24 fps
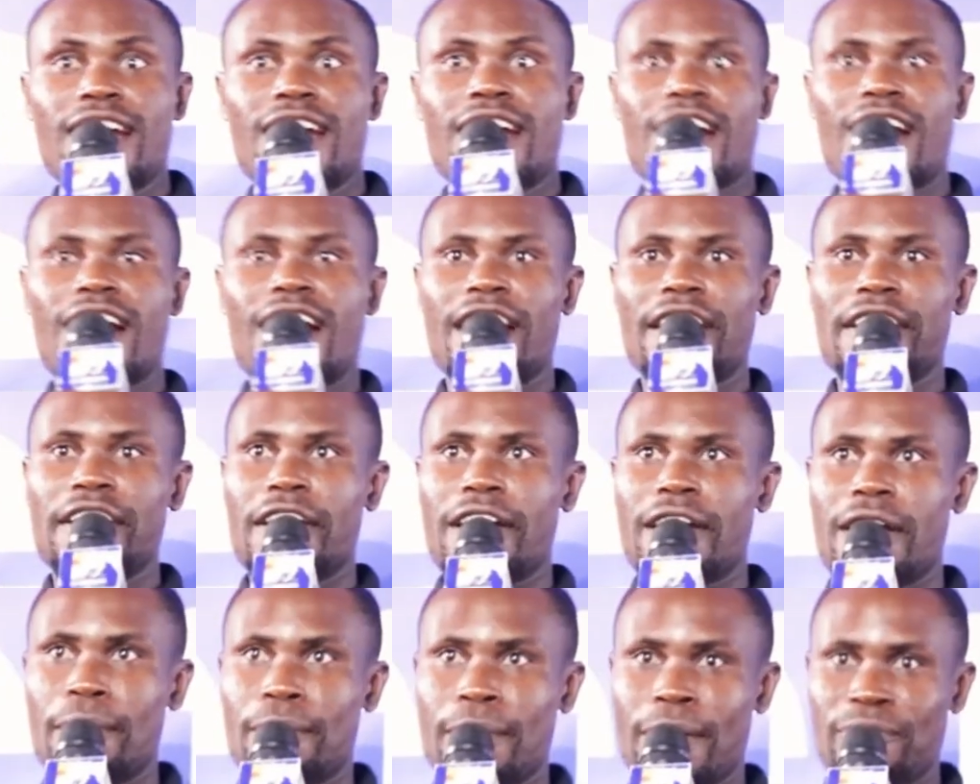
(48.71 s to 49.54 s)
and
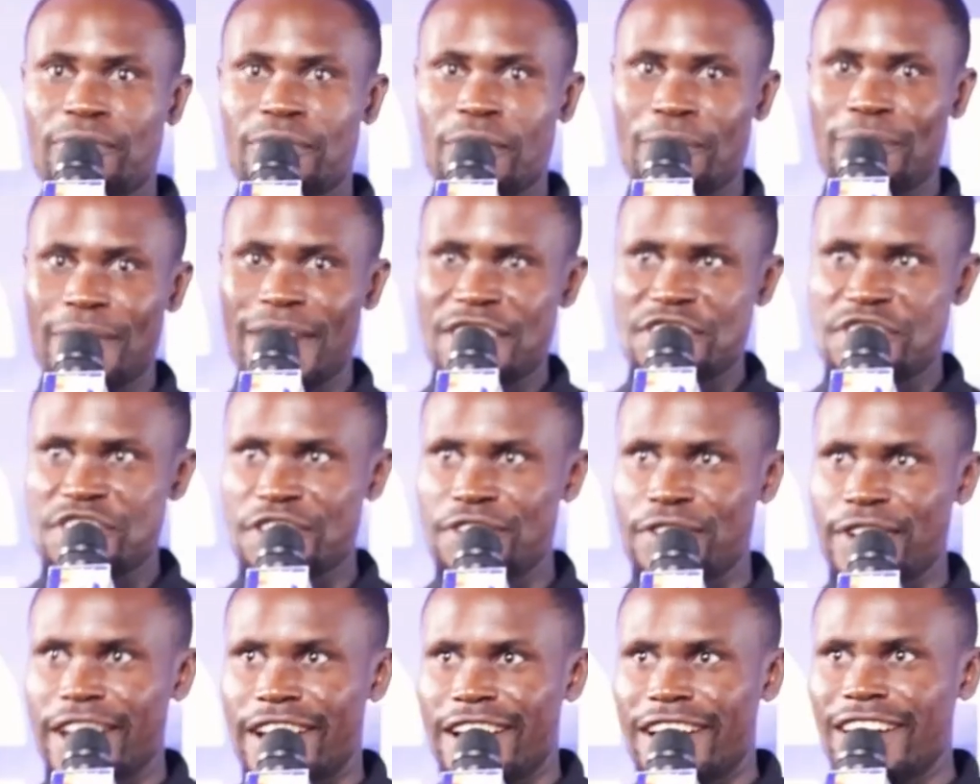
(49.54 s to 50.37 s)
I'm from
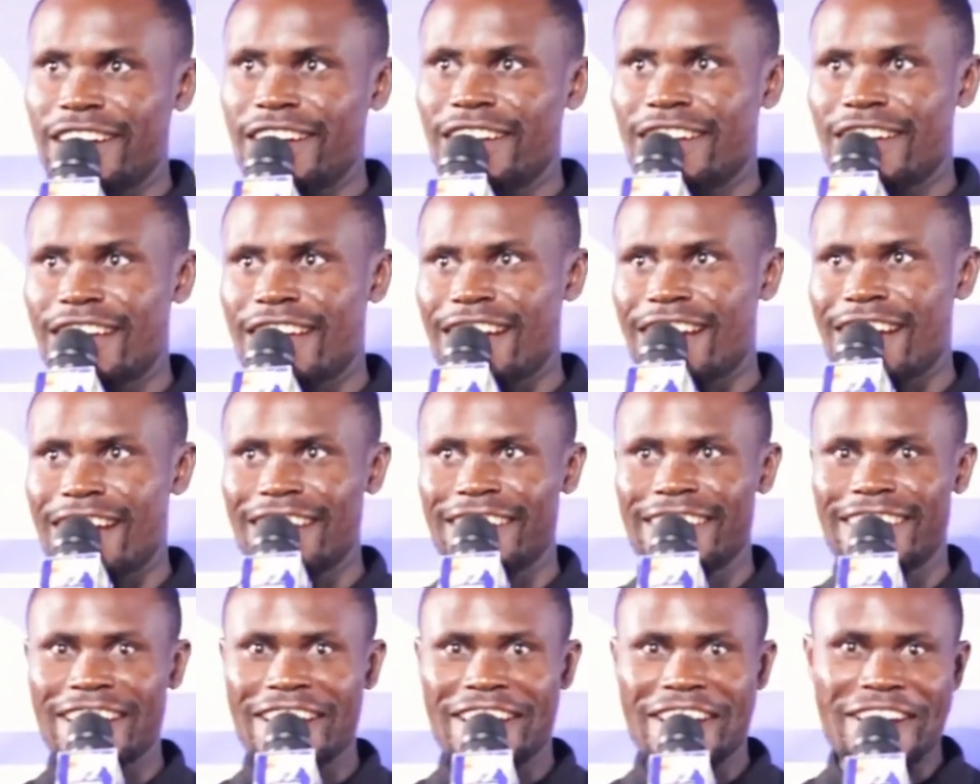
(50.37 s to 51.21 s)
Nigeria,
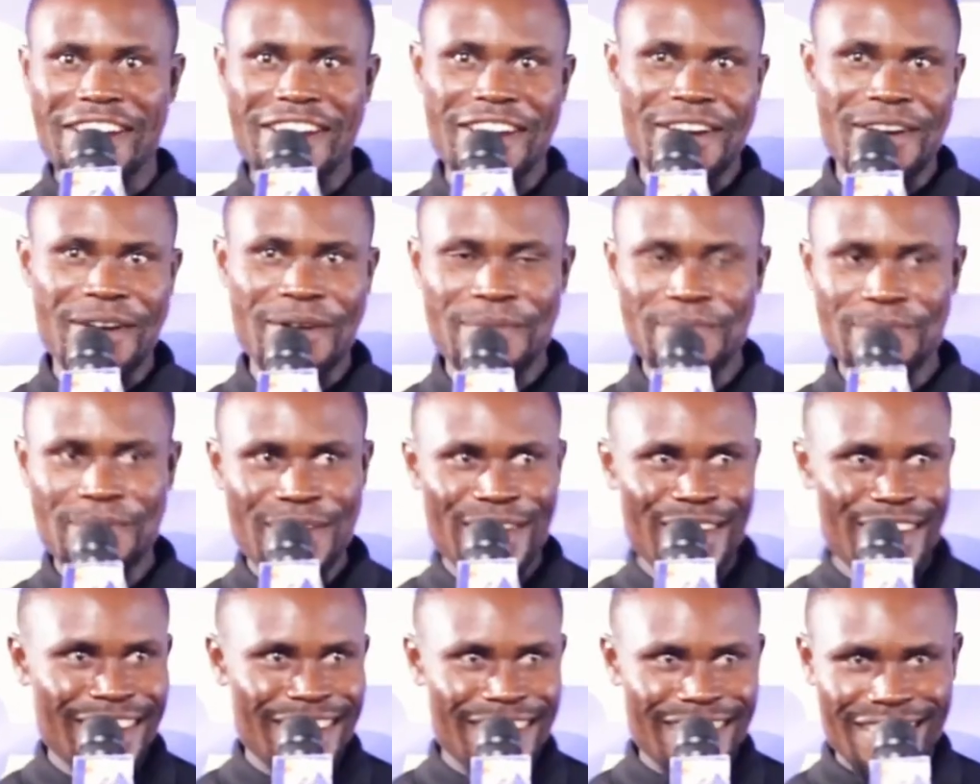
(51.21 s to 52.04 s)
and
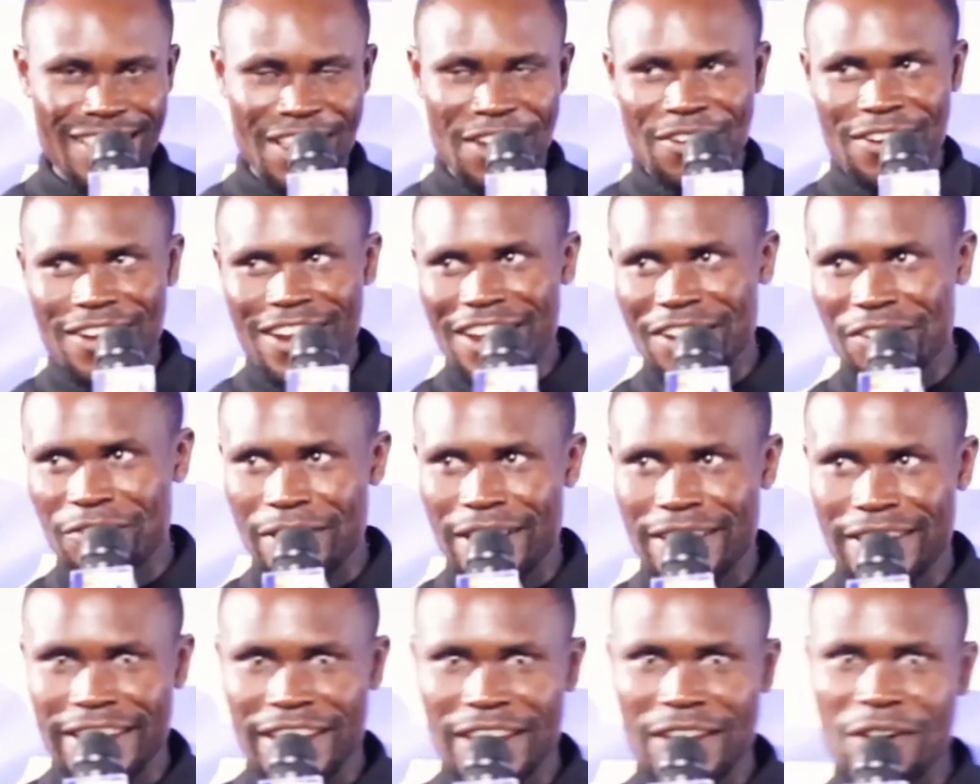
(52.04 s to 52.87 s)
it's another
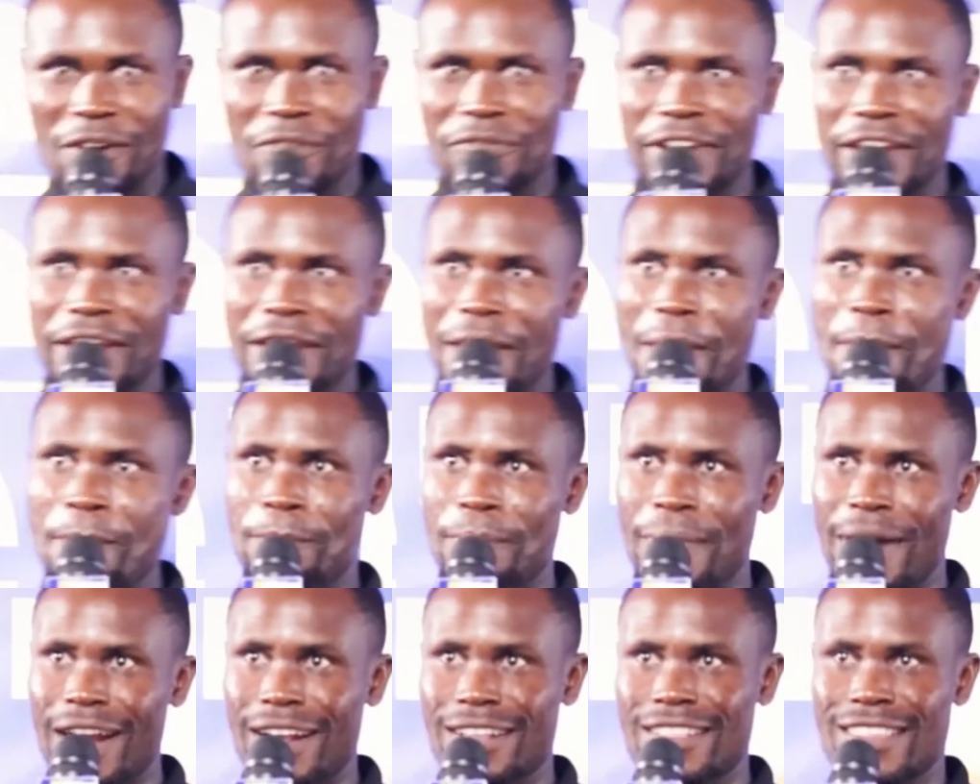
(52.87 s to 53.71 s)
great day of the
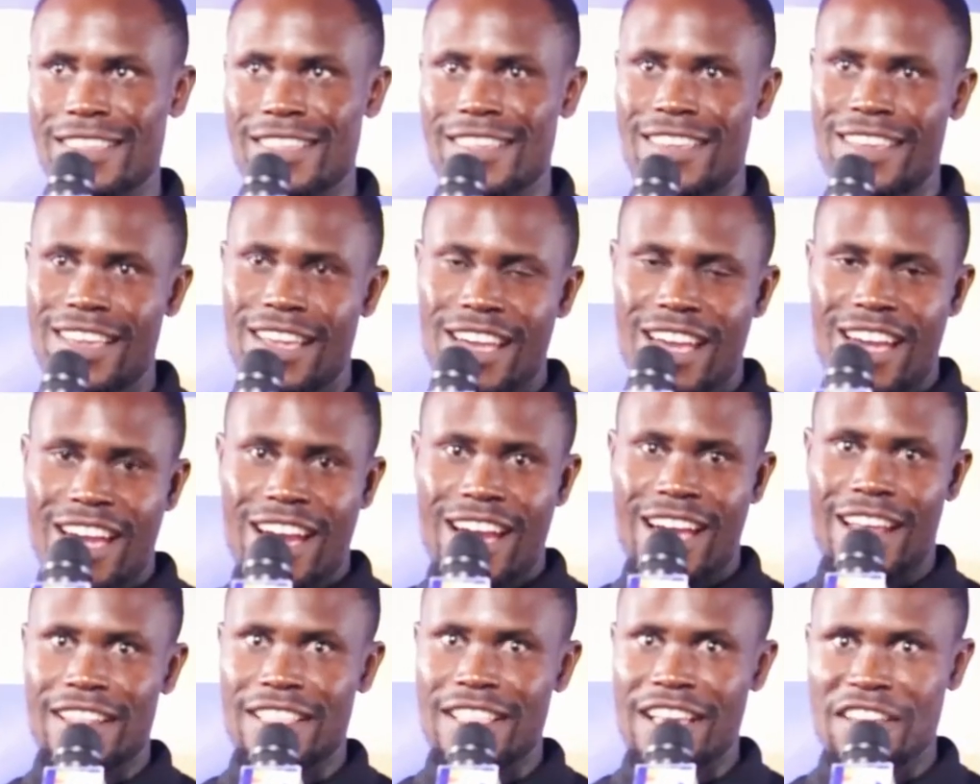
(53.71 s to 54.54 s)
impact,
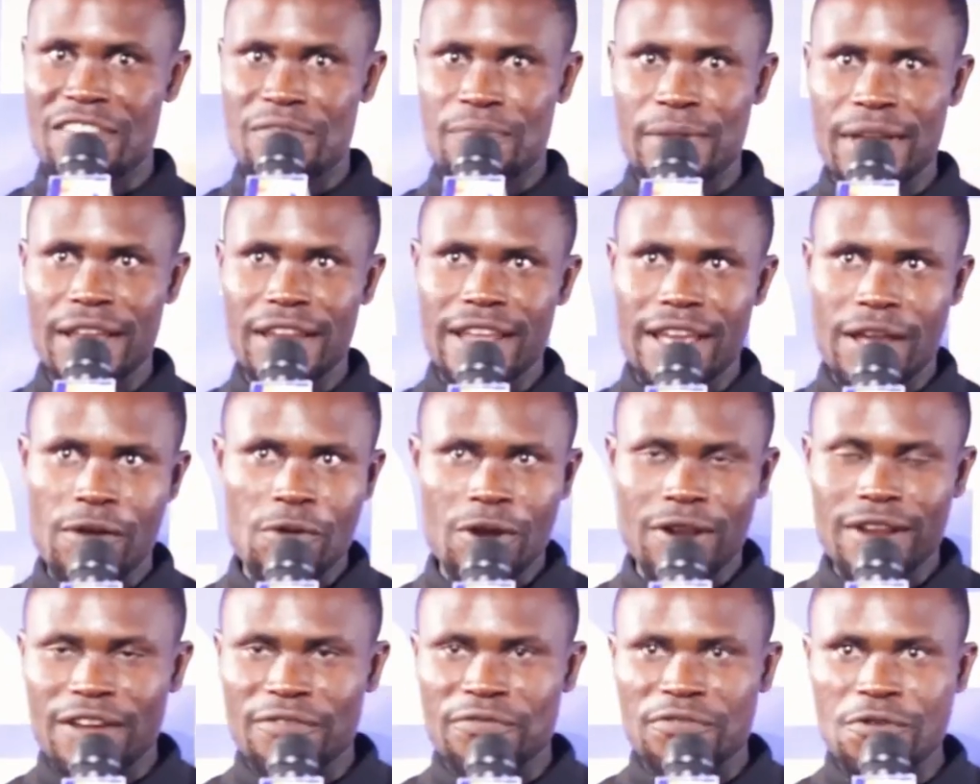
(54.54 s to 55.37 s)
and it has been a
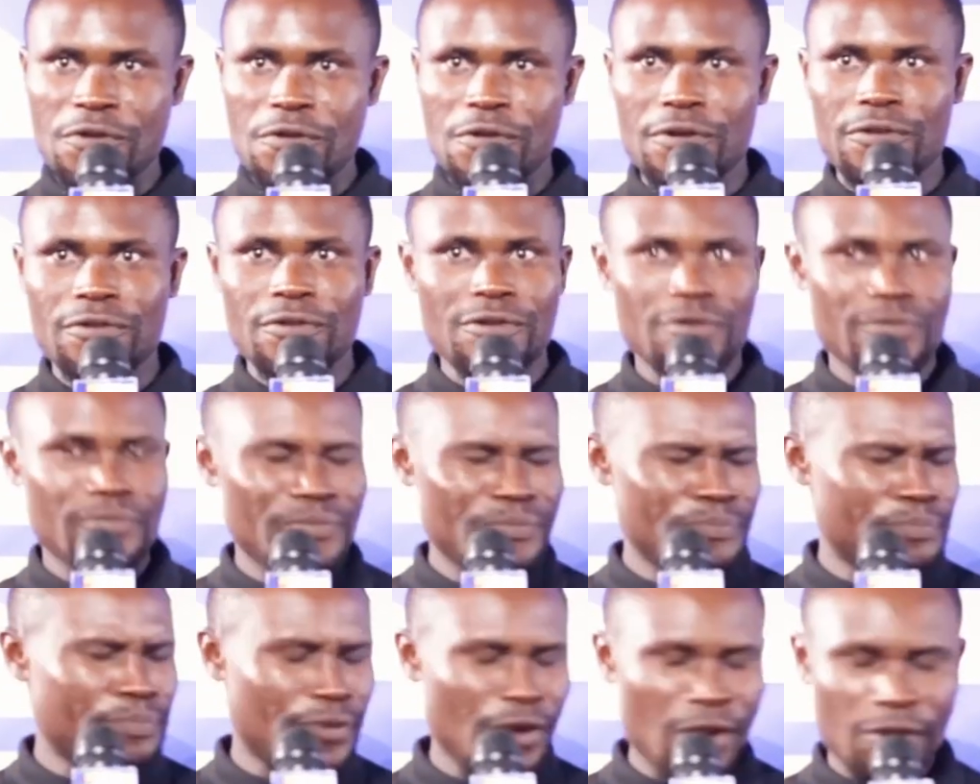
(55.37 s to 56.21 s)
wonderful
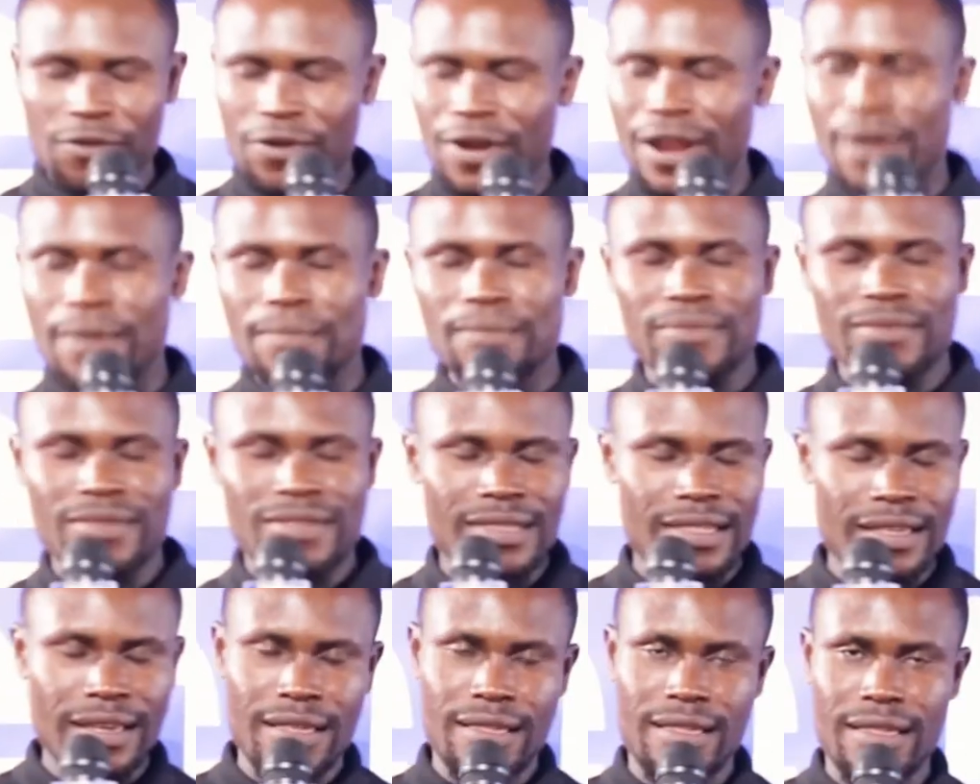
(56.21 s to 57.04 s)
program
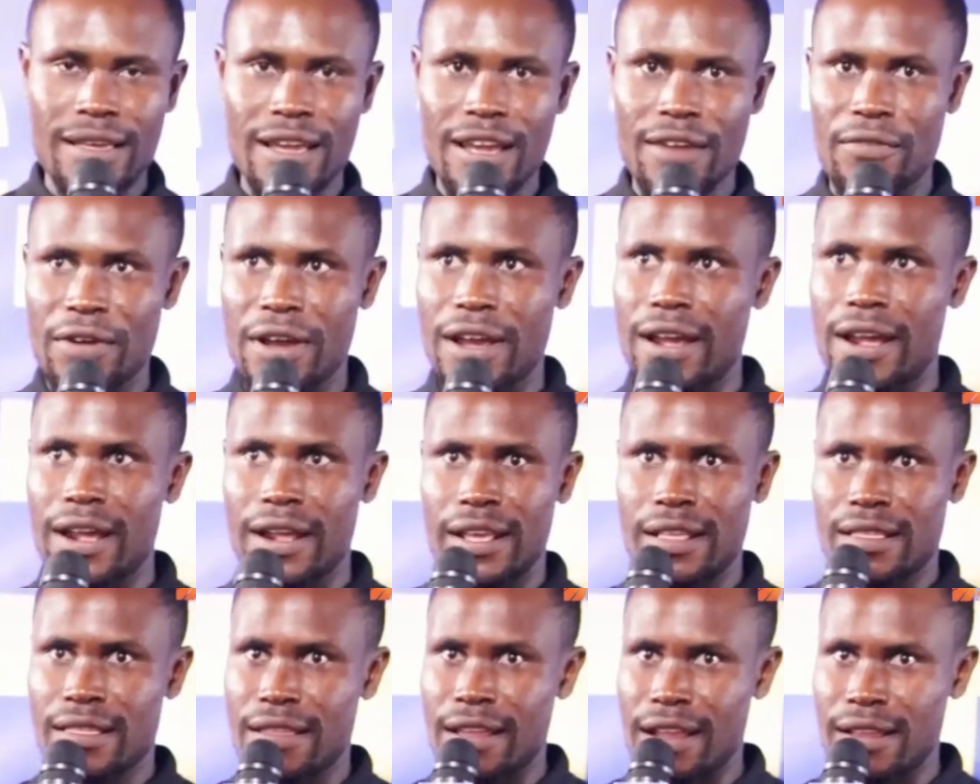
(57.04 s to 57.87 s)
since ever
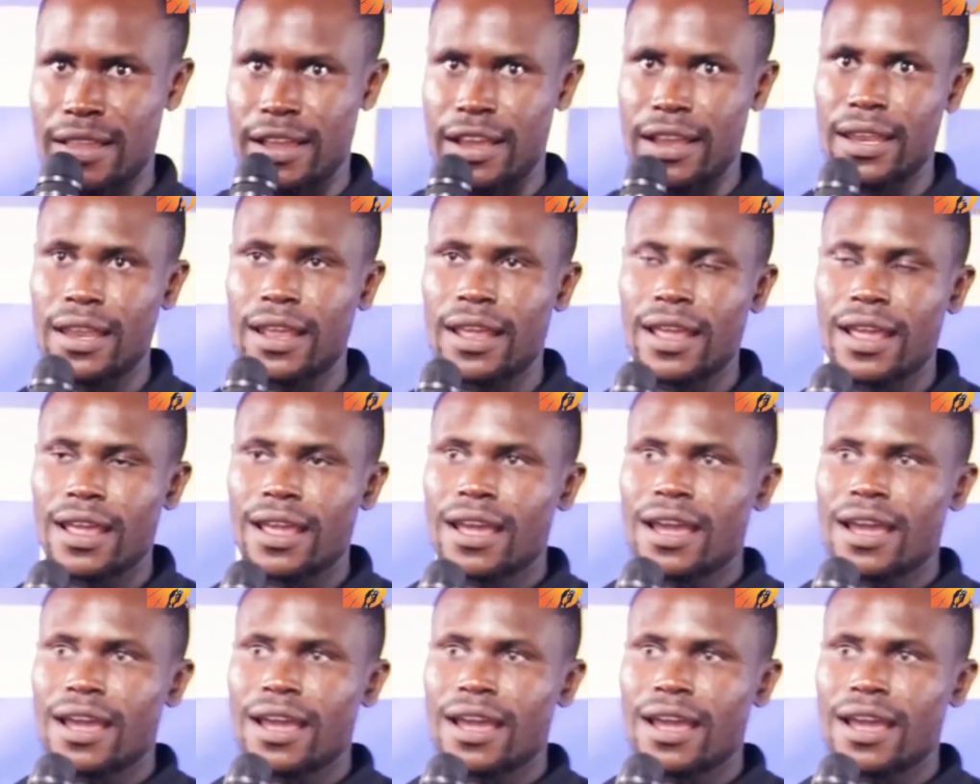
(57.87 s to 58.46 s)
it started.